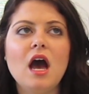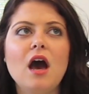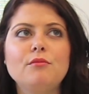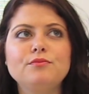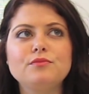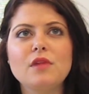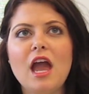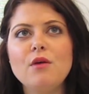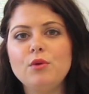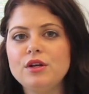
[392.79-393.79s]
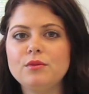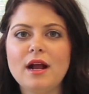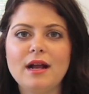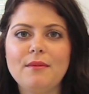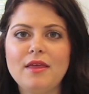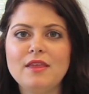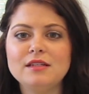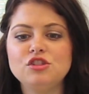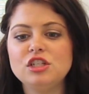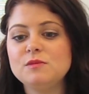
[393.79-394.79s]
I wouldn't recommend
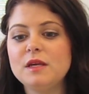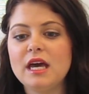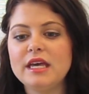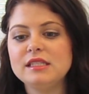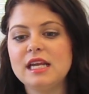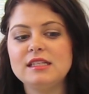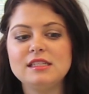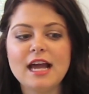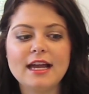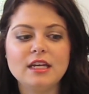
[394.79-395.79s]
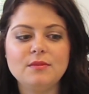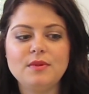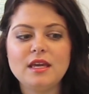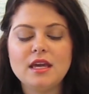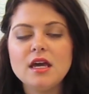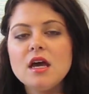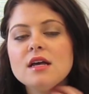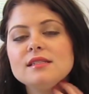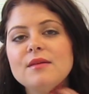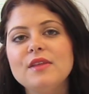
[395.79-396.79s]
this just because it's not going to be
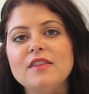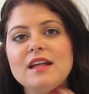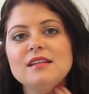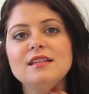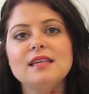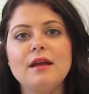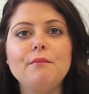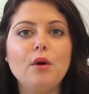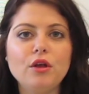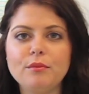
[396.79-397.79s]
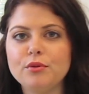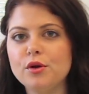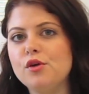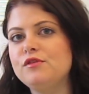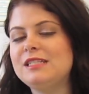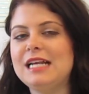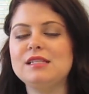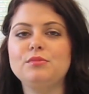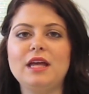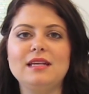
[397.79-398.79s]
something that is like bulletproof,
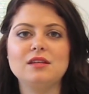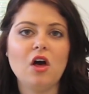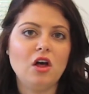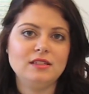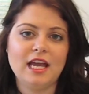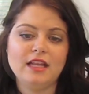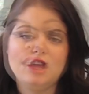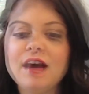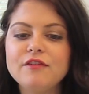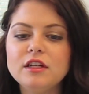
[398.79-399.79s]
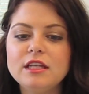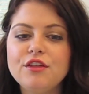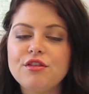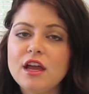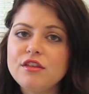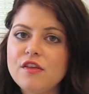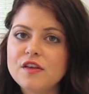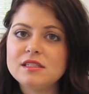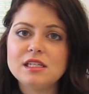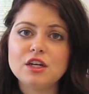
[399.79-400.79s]
stays in place all day long. Definitely think that
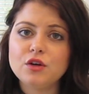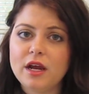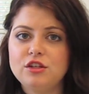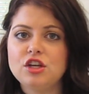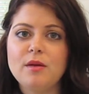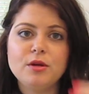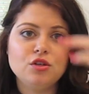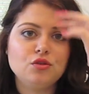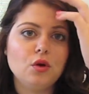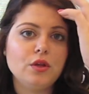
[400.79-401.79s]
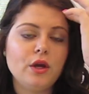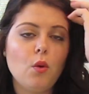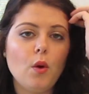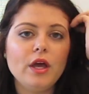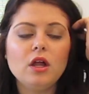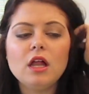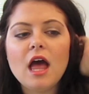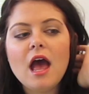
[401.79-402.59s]
this did a great job controlling oil,